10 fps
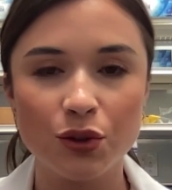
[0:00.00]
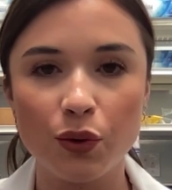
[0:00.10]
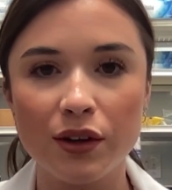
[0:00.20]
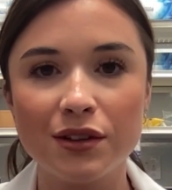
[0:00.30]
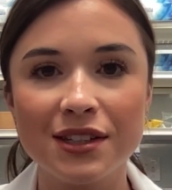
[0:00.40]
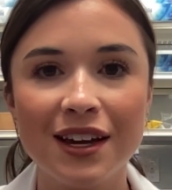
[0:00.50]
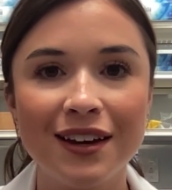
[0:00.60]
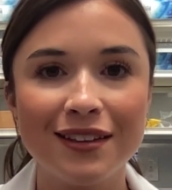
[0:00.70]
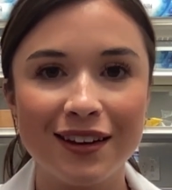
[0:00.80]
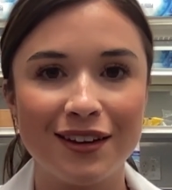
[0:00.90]
to Oils.
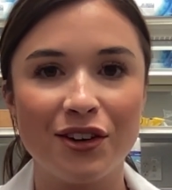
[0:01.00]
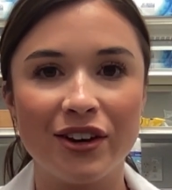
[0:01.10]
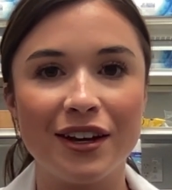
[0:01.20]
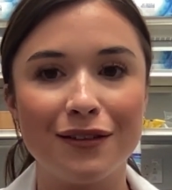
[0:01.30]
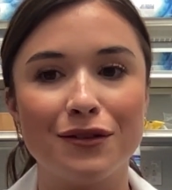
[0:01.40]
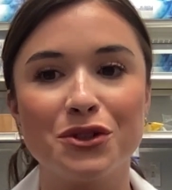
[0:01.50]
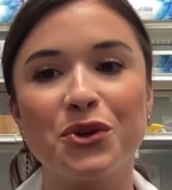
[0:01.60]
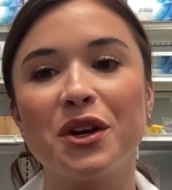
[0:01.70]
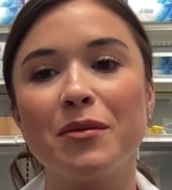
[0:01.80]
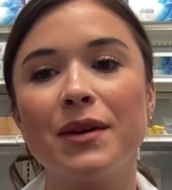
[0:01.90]
Thank y'all again for
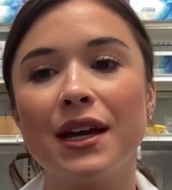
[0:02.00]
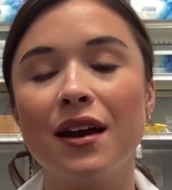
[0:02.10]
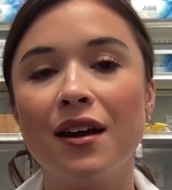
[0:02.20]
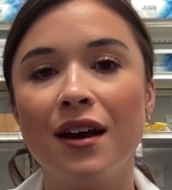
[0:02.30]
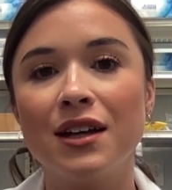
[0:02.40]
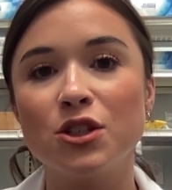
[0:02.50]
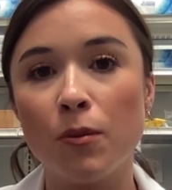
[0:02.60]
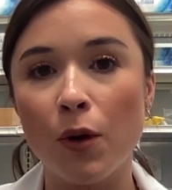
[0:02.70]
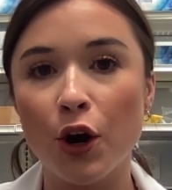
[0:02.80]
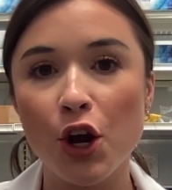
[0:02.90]
joining me.
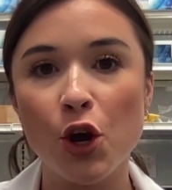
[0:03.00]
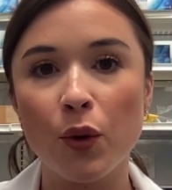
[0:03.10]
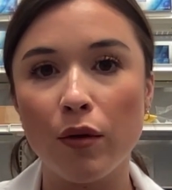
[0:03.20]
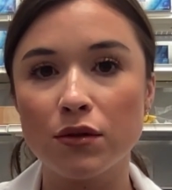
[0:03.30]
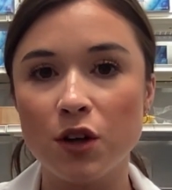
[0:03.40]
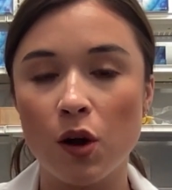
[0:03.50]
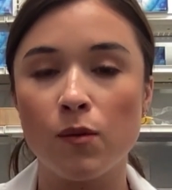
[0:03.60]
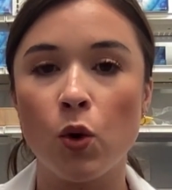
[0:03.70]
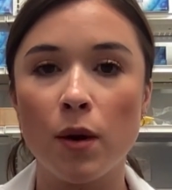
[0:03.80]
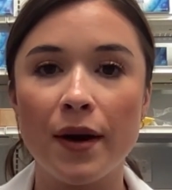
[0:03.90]
Tomorrow we will talk
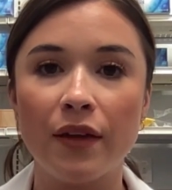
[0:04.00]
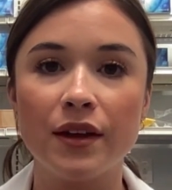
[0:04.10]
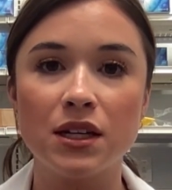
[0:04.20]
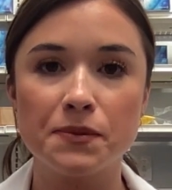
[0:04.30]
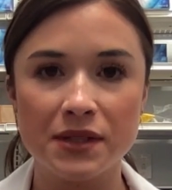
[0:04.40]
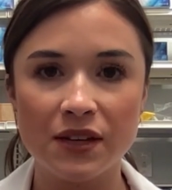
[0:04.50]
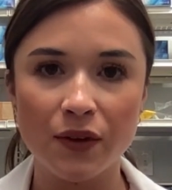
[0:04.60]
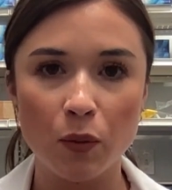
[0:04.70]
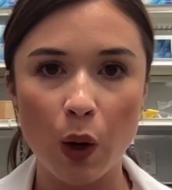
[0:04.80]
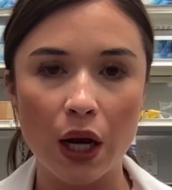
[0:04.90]
more about the
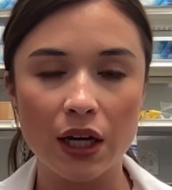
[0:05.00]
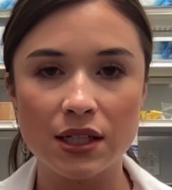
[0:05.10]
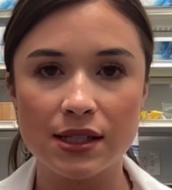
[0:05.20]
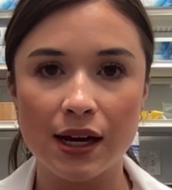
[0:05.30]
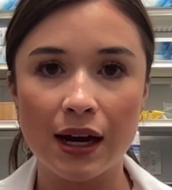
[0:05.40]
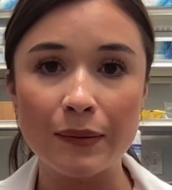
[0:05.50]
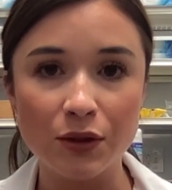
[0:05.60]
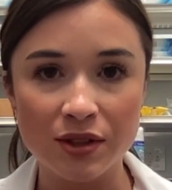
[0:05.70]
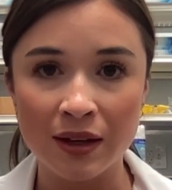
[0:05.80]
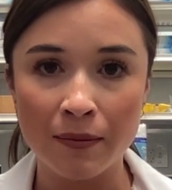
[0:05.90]
specific products that I'm
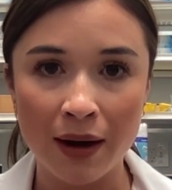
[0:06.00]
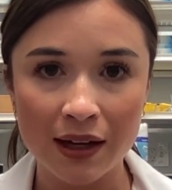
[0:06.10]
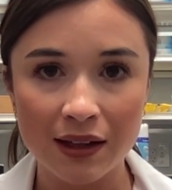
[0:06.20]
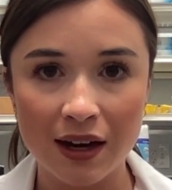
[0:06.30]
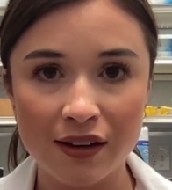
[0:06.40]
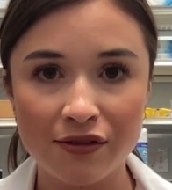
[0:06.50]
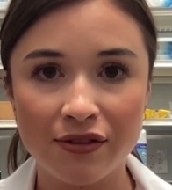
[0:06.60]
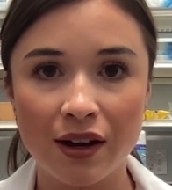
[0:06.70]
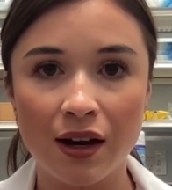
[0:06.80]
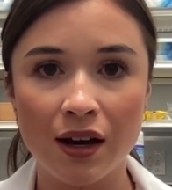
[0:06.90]
using in my life,
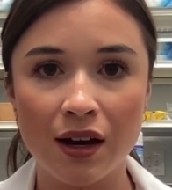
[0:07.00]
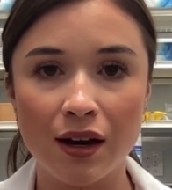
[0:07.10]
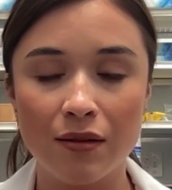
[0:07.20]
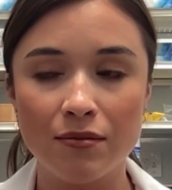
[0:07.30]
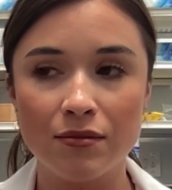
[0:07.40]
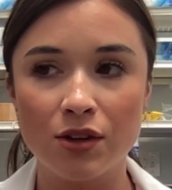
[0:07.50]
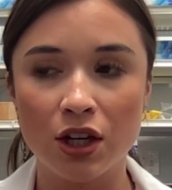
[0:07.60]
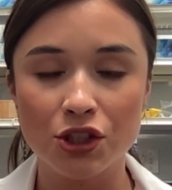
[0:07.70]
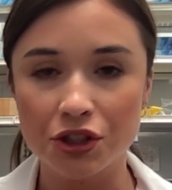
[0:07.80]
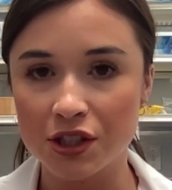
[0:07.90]

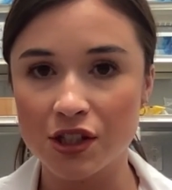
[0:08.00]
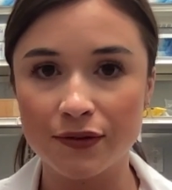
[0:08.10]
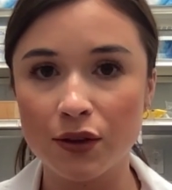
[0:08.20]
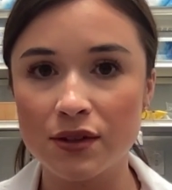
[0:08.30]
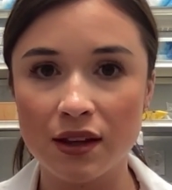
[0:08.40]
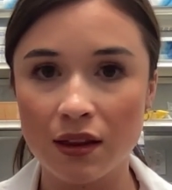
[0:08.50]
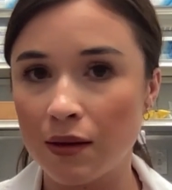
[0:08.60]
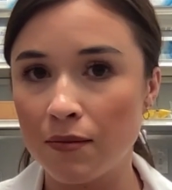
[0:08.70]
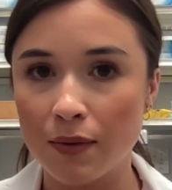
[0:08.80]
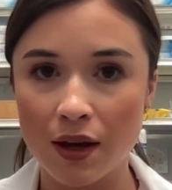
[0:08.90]
not just diffusing
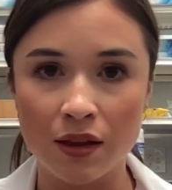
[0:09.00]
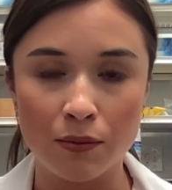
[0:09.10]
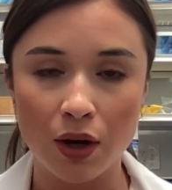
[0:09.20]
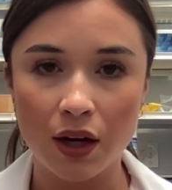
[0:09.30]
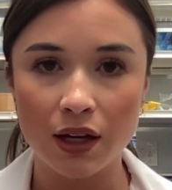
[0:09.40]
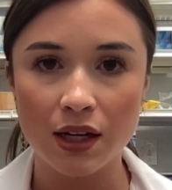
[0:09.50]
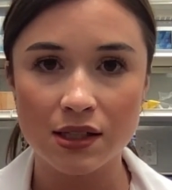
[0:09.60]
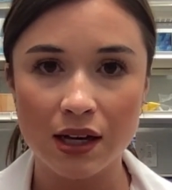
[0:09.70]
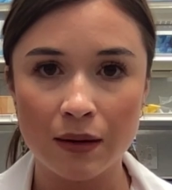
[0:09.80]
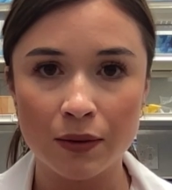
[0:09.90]
them, but in the products
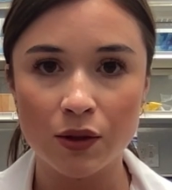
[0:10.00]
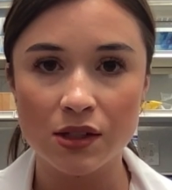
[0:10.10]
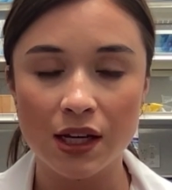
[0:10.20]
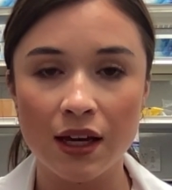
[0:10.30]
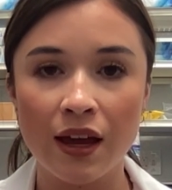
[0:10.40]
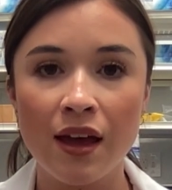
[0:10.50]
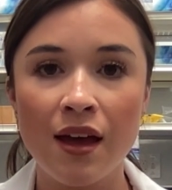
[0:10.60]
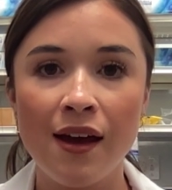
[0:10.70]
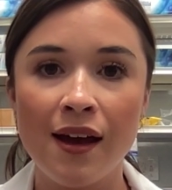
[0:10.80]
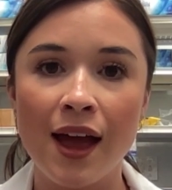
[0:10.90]
that I'm using.
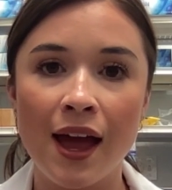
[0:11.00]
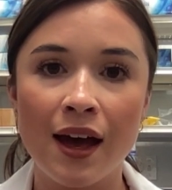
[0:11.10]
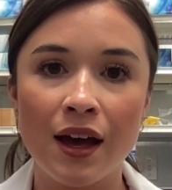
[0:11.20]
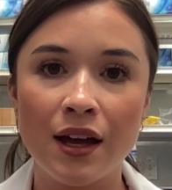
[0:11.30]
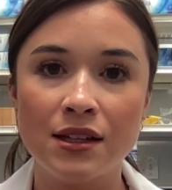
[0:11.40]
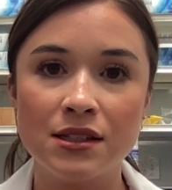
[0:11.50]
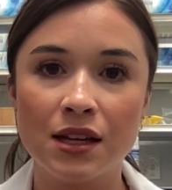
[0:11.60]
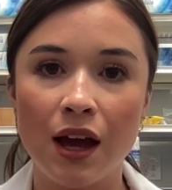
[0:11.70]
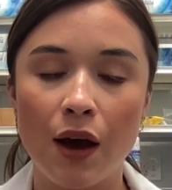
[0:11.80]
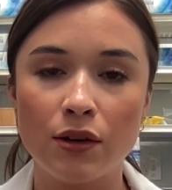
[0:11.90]
And
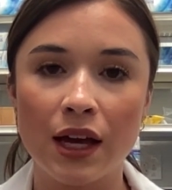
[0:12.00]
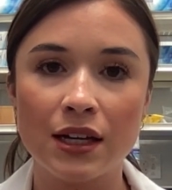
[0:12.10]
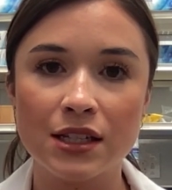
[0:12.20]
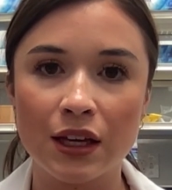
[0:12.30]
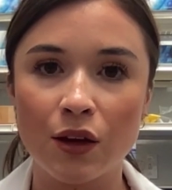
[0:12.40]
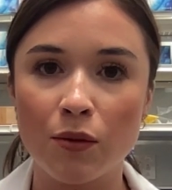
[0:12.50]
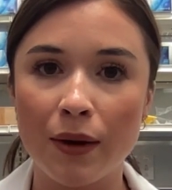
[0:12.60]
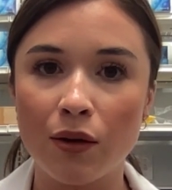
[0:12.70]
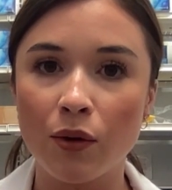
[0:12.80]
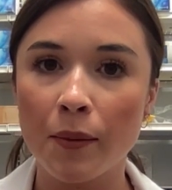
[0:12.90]
I will kind of tell you
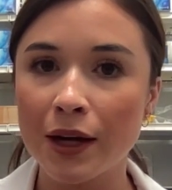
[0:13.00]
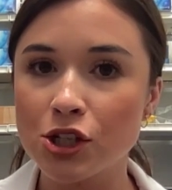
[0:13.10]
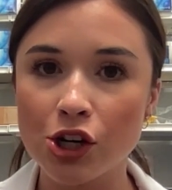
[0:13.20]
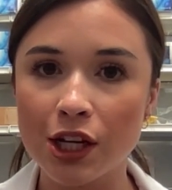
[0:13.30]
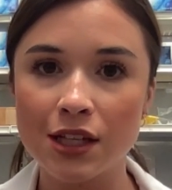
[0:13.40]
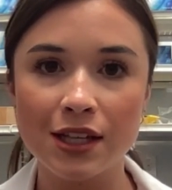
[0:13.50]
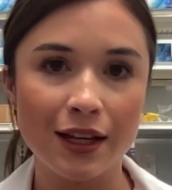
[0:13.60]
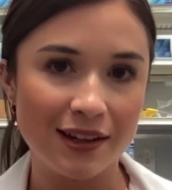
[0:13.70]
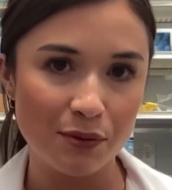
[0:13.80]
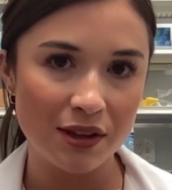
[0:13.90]
about where my journey is
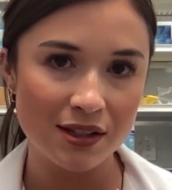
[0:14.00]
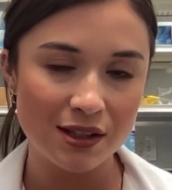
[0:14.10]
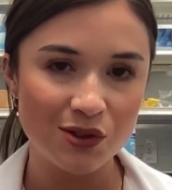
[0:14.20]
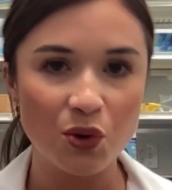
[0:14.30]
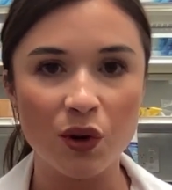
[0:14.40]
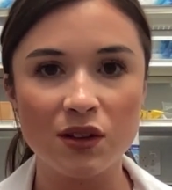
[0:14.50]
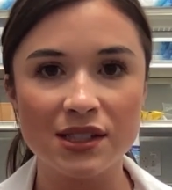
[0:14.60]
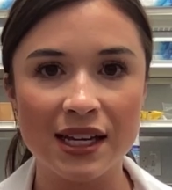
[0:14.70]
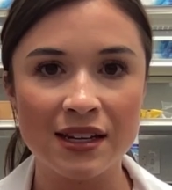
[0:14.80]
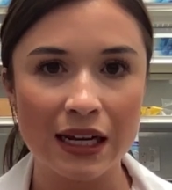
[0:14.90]
headed with essential oils
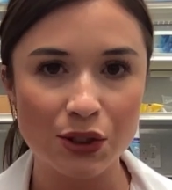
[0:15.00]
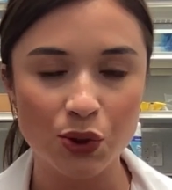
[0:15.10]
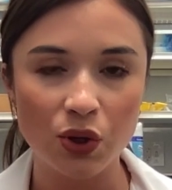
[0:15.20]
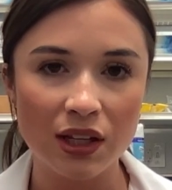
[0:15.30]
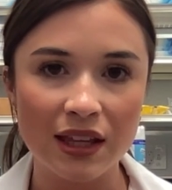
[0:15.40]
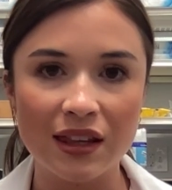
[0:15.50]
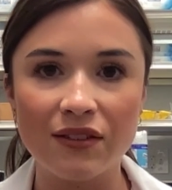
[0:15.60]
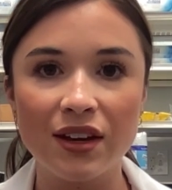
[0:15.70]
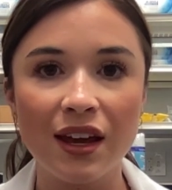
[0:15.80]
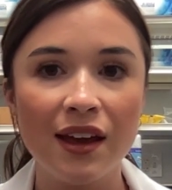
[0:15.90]
and natural clean
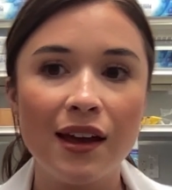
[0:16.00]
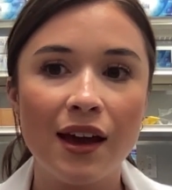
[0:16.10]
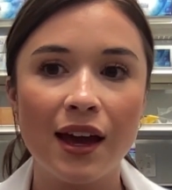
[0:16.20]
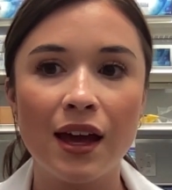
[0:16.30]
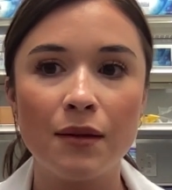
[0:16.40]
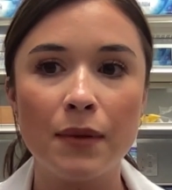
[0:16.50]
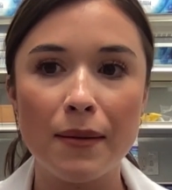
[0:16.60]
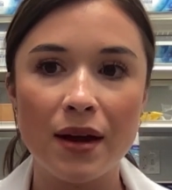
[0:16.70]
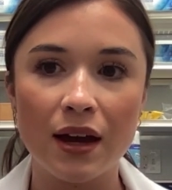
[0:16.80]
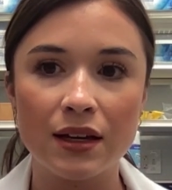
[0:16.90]
living. And maybe
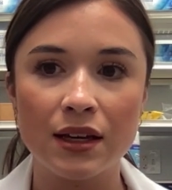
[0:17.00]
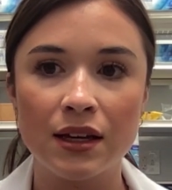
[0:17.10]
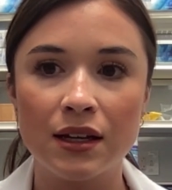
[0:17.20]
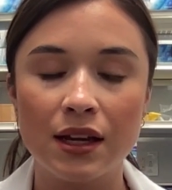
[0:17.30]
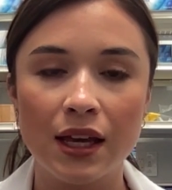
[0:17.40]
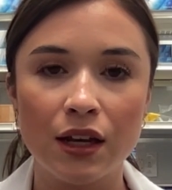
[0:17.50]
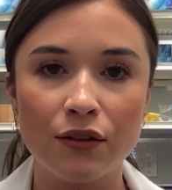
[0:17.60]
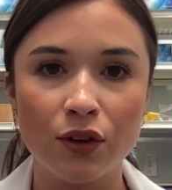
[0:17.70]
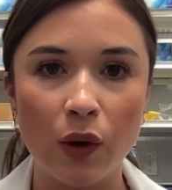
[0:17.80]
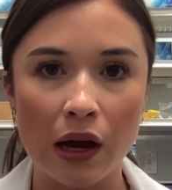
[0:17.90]
I can hit a
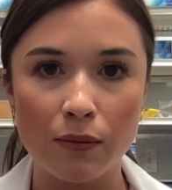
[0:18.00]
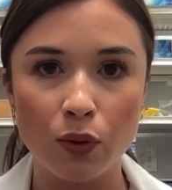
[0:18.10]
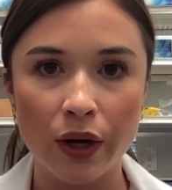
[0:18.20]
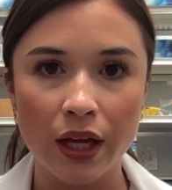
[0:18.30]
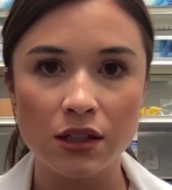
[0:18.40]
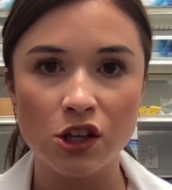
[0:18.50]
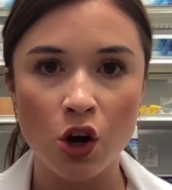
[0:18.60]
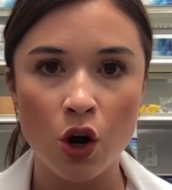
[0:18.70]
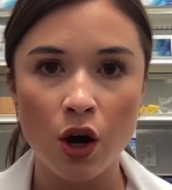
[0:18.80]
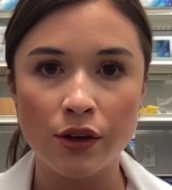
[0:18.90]
few high points
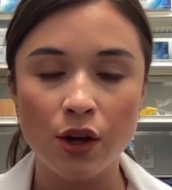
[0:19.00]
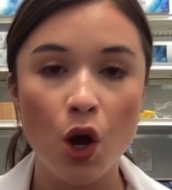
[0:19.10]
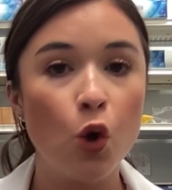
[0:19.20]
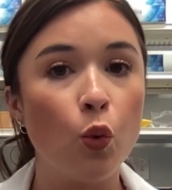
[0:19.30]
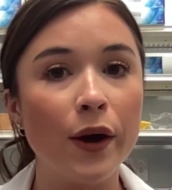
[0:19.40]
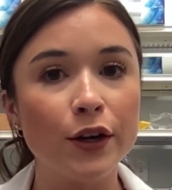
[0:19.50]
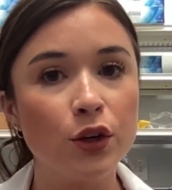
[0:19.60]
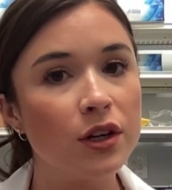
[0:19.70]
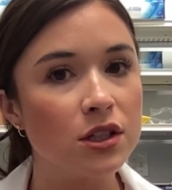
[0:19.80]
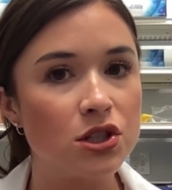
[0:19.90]
on where you
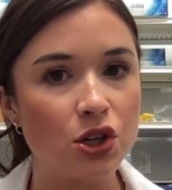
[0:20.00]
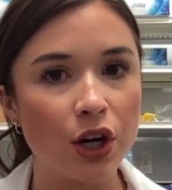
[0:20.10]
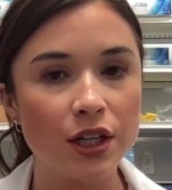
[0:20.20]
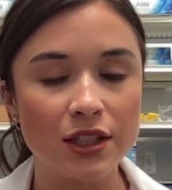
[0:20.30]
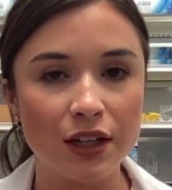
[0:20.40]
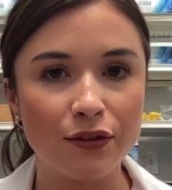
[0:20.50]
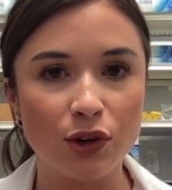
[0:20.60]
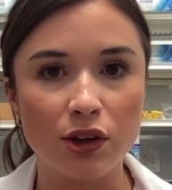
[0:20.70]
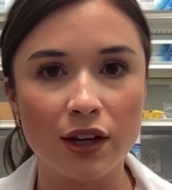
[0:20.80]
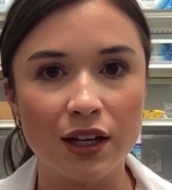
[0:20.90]
can start if you're
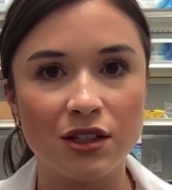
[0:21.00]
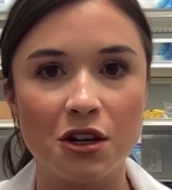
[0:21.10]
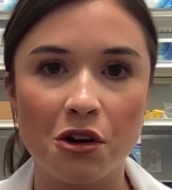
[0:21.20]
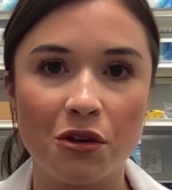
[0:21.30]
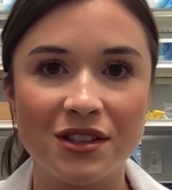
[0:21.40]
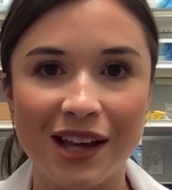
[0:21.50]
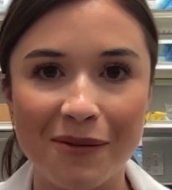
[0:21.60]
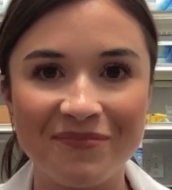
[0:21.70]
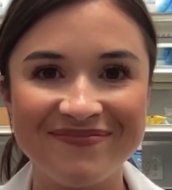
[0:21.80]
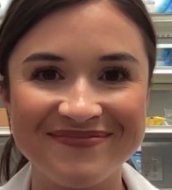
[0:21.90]
looking to do the same.
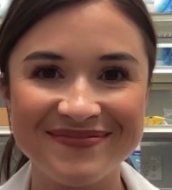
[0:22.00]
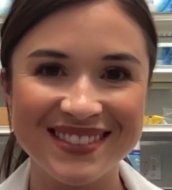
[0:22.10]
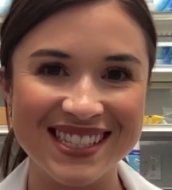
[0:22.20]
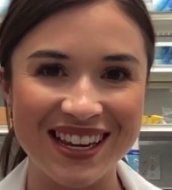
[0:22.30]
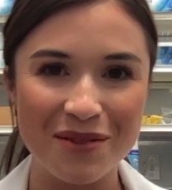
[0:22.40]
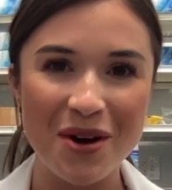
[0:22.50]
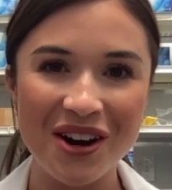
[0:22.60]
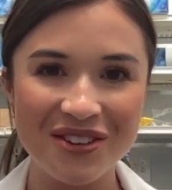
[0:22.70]
See you tomorrow.